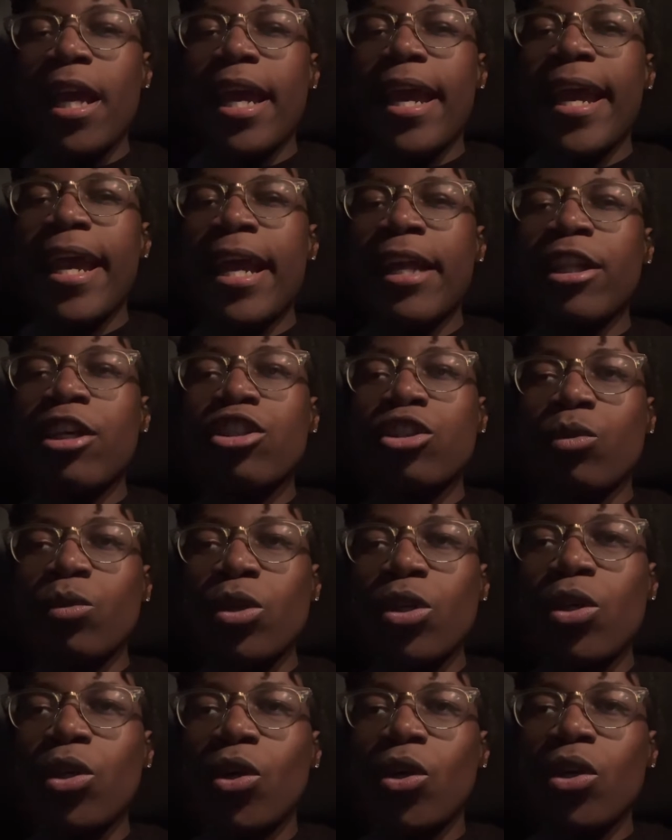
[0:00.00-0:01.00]
And there's a
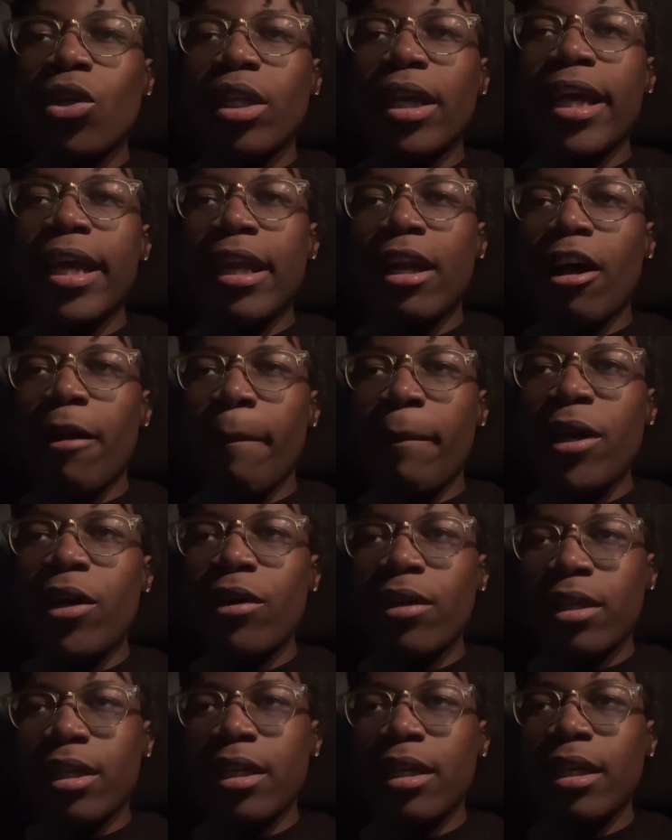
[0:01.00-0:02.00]
rule in our
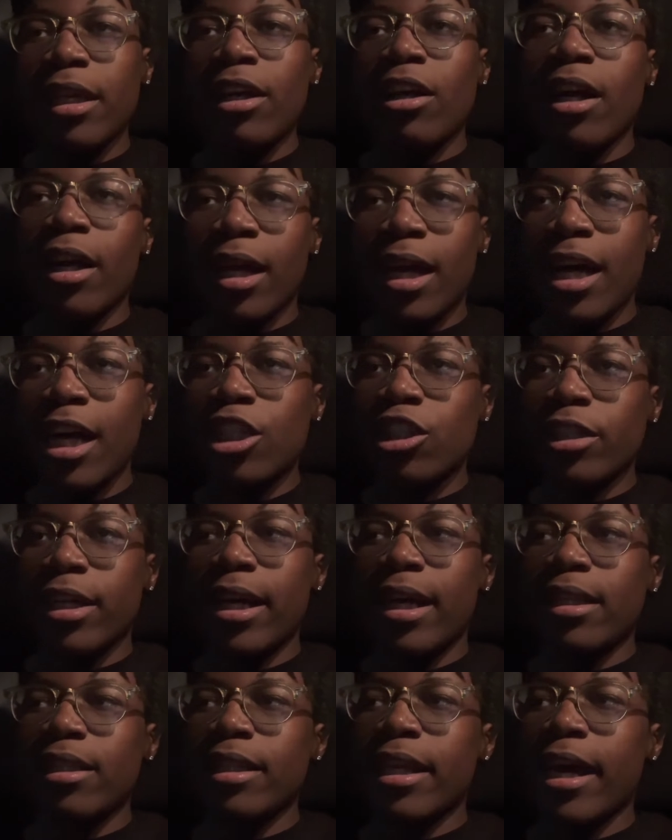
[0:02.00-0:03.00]
building, in our
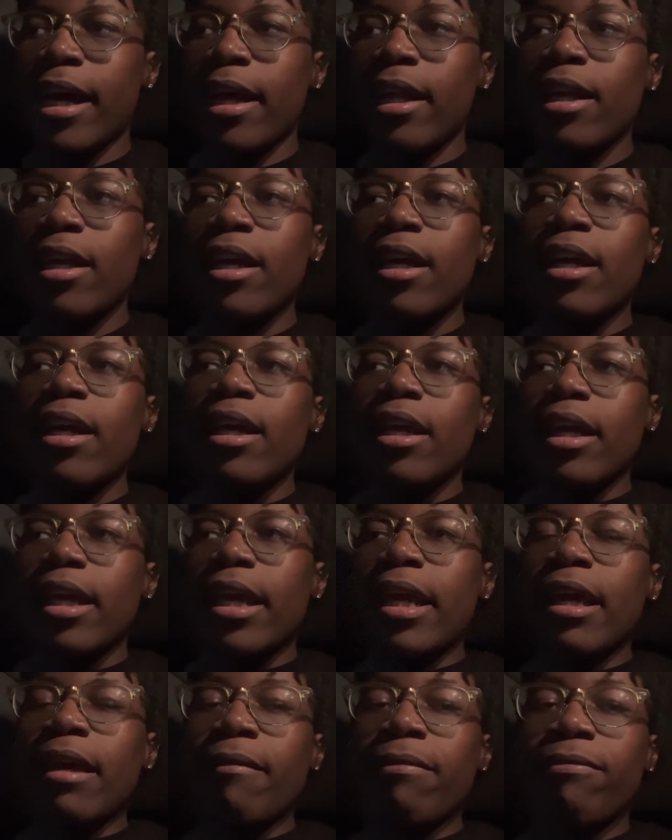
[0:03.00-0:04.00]
contract, that
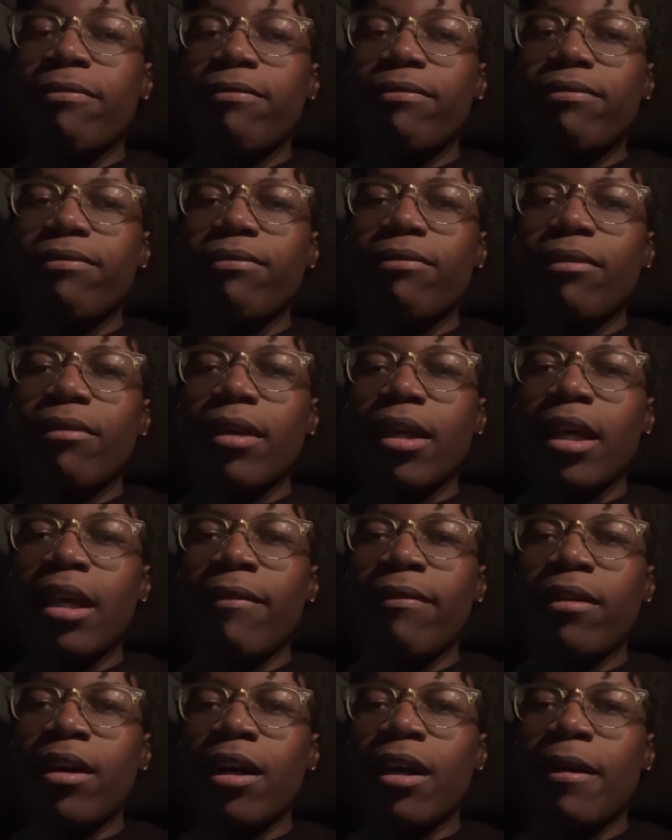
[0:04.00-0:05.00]
if
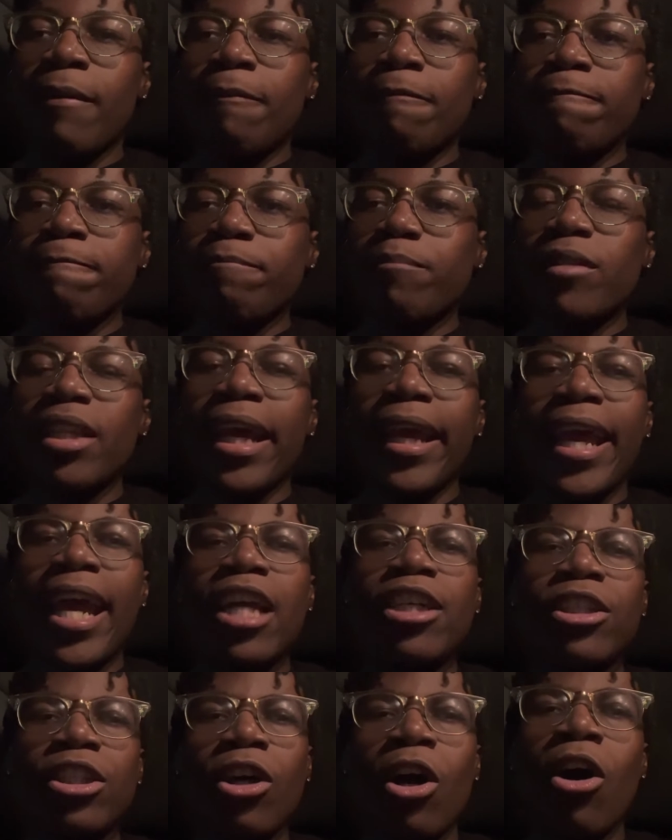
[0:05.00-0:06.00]
they
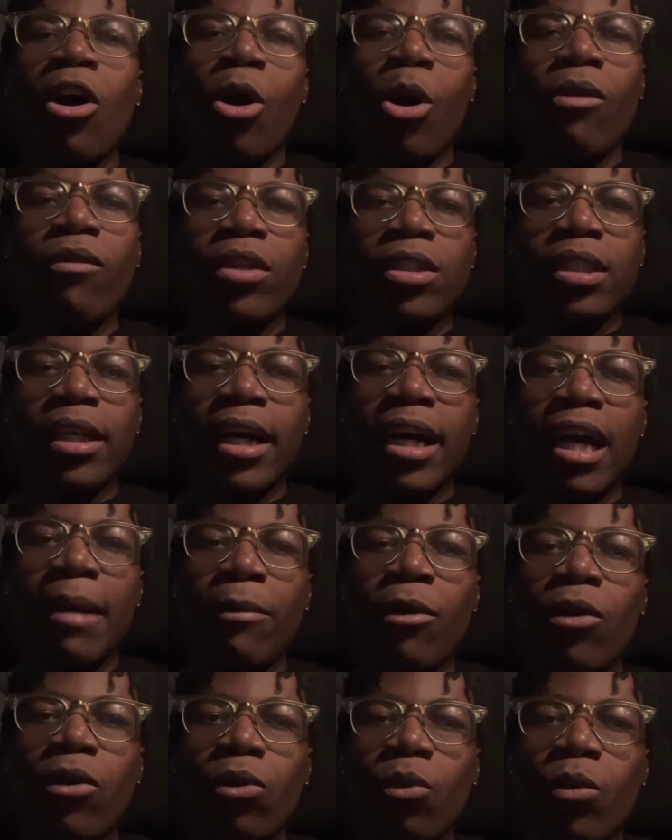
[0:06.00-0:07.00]
can't just call overtime
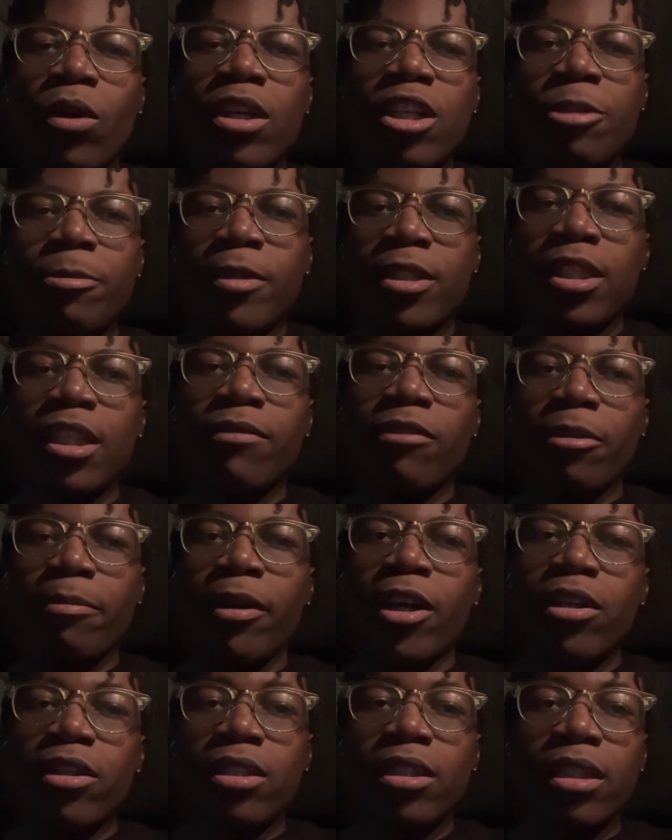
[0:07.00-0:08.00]
on one specific
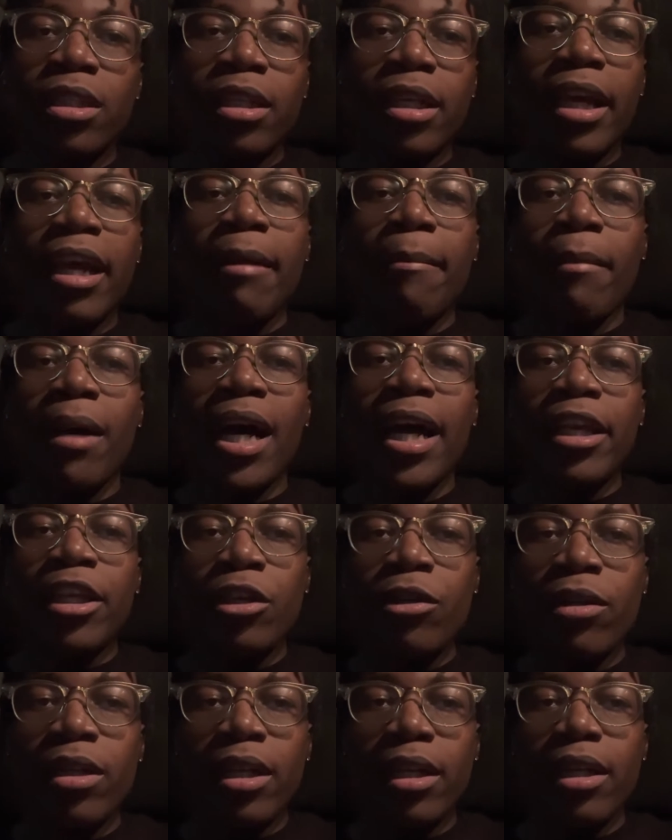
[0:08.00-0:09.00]
person in my
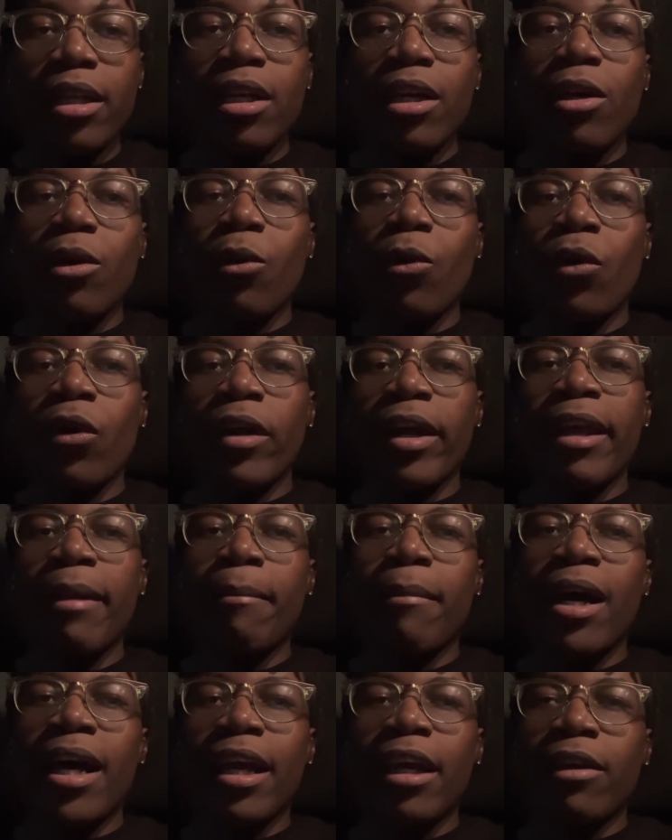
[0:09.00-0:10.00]
unit or in
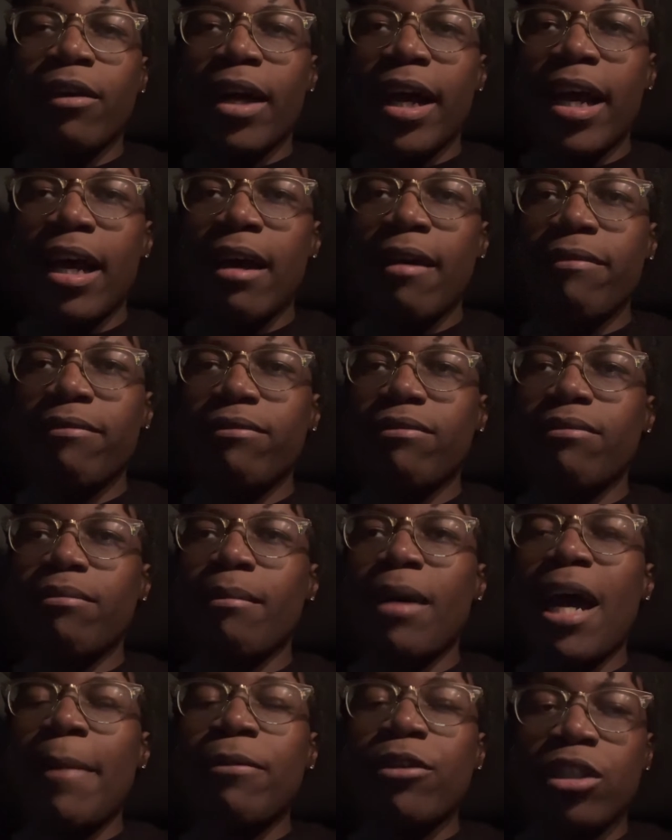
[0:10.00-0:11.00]
my craft,
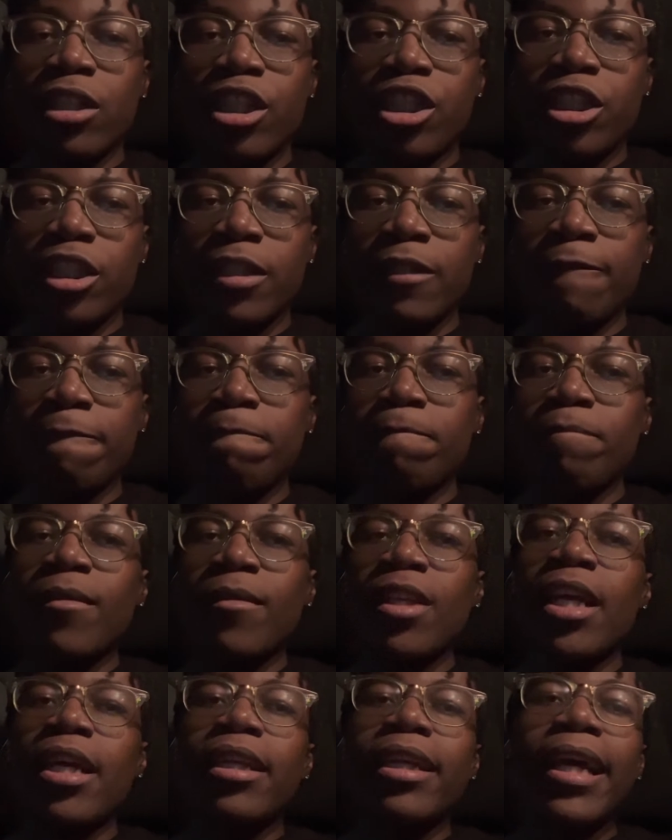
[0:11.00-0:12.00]
my position,
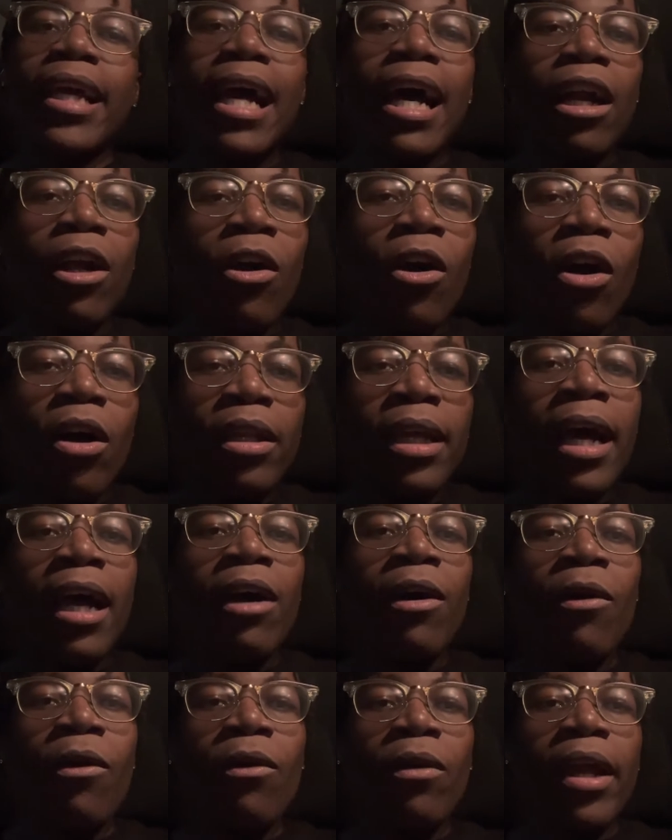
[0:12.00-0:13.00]
they got to call that
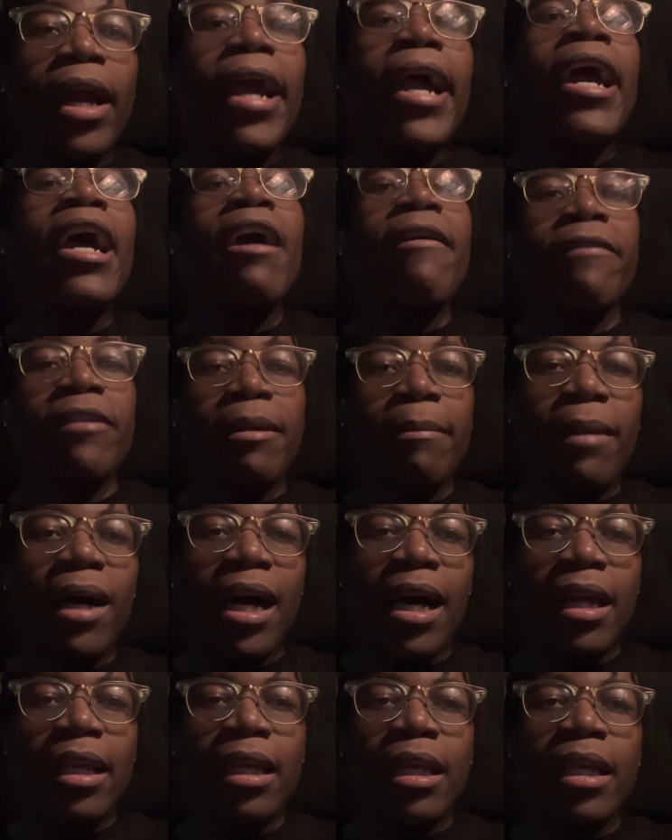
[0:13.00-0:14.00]
on
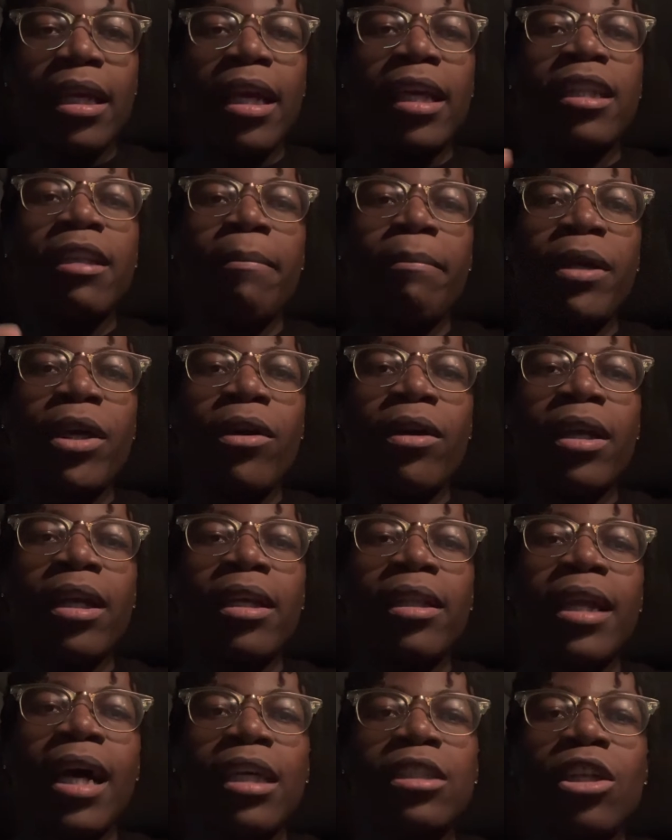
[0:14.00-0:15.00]
everybody in the
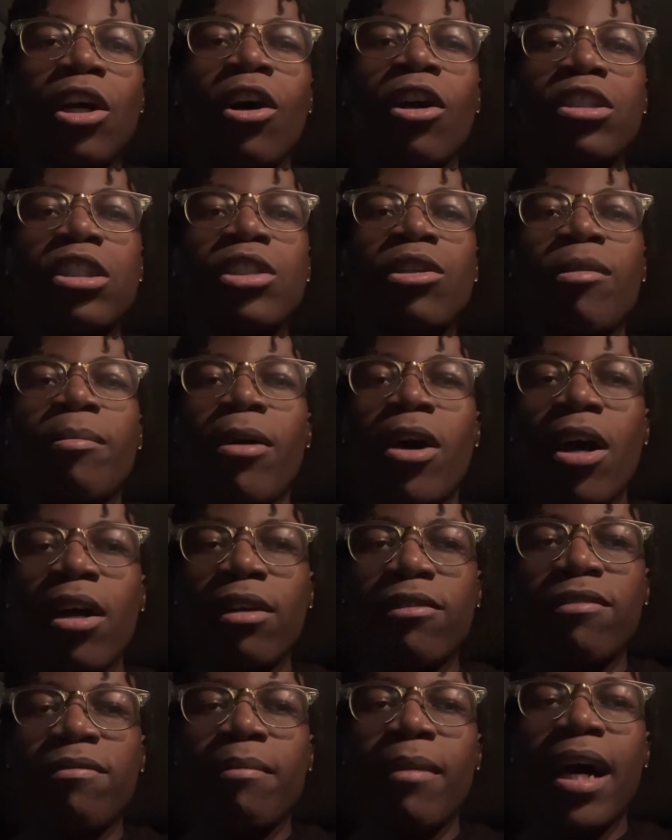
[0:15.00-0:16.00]
building that's also a part
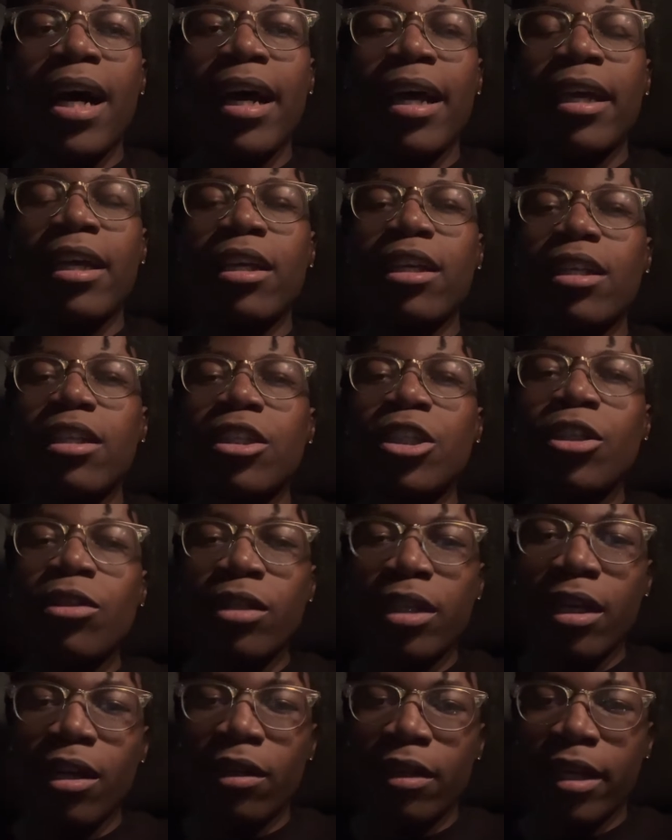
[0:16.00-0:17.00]
of my
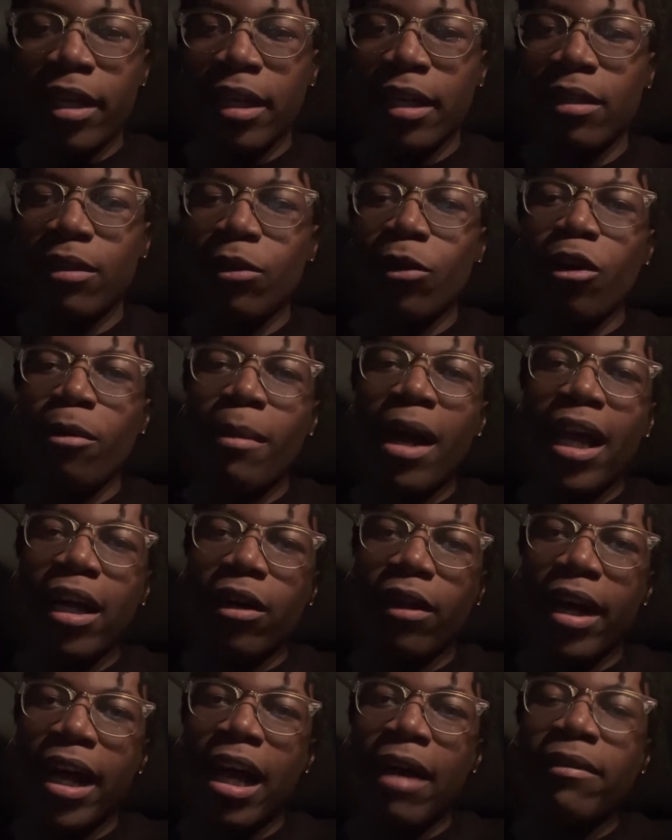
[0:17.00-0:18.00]
unit, okay? Or my
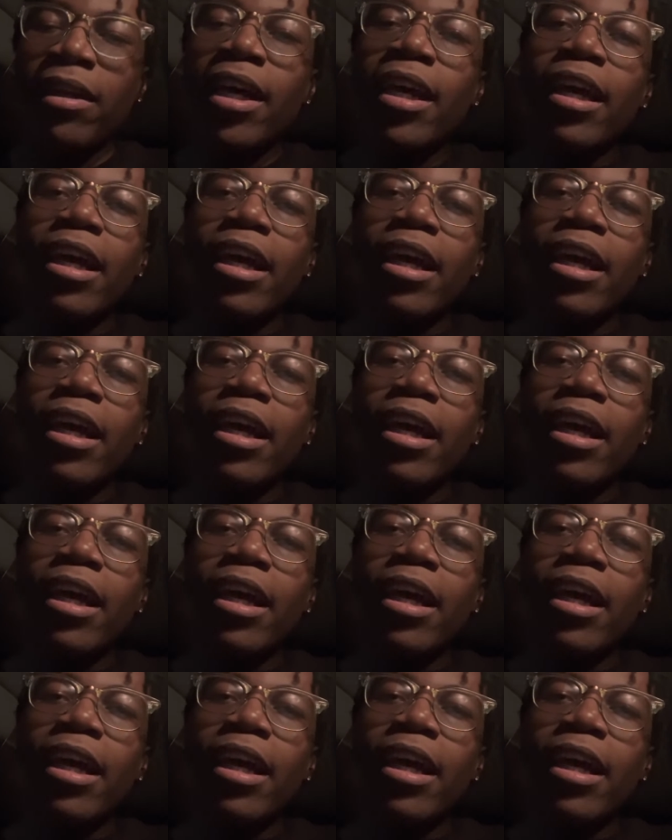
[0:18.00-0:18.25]
craft.